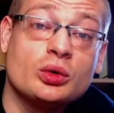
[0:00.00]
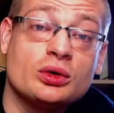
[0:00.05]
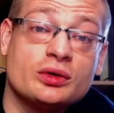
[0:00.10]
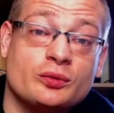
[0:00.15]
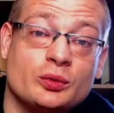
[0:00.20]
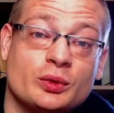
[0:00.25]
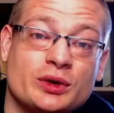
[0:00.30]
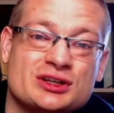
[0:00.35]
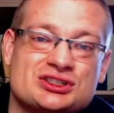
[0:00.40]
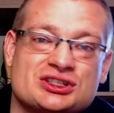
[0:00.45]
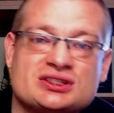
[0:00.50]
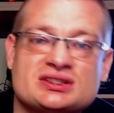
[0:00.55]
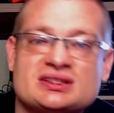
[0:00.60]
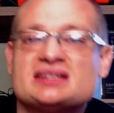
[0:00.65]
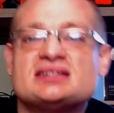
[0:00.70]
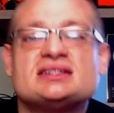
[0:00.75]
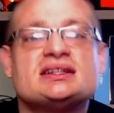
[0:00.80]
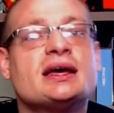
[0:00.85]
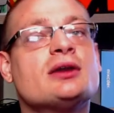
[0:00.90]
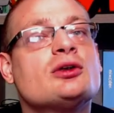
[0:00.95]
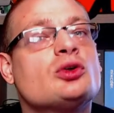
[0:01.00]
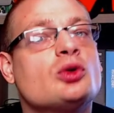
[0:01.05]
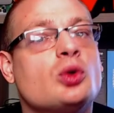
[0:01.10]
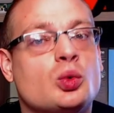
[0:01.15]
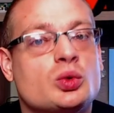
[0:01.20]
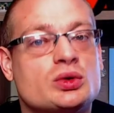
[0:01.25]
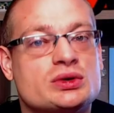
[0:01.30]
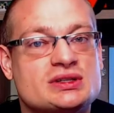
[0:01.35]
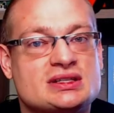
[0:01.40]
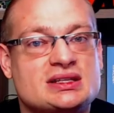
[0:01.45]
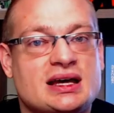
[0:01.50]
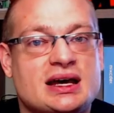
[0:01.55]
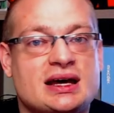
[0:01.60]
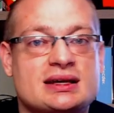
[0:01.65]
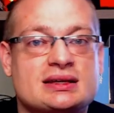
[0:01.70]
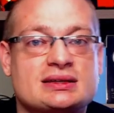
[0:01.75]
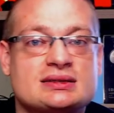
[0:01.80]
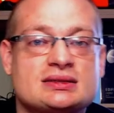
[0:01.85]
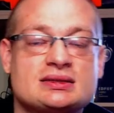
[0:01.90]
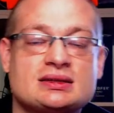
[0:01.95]
of which is the standard horn
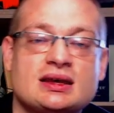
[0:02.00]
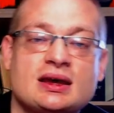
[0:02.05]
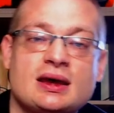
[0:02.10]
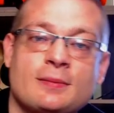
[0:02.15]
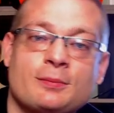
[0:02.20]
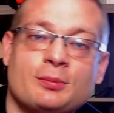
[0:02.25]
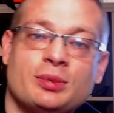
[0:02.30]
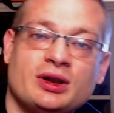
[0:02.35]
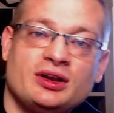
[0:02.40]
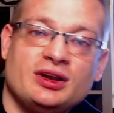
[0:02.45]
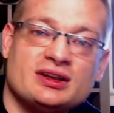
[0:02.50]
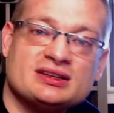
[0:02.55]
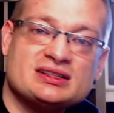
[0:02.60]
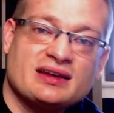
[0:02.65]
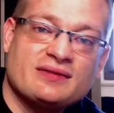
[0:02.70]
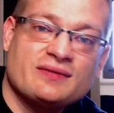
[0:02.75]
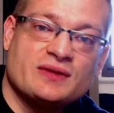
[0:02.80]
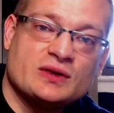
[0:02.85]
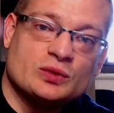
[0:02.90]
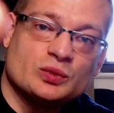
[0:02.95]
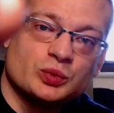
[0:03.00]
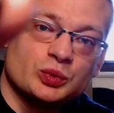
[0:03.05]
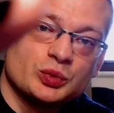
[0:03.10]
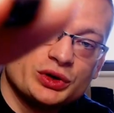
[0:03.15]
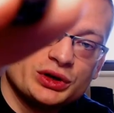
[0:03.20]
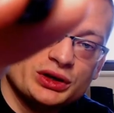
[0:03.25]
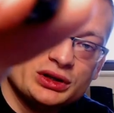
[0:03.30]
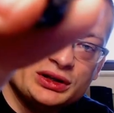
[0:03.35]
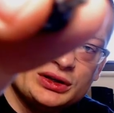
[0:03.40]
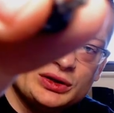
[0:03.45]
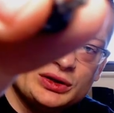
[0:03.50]
size, but it does have a really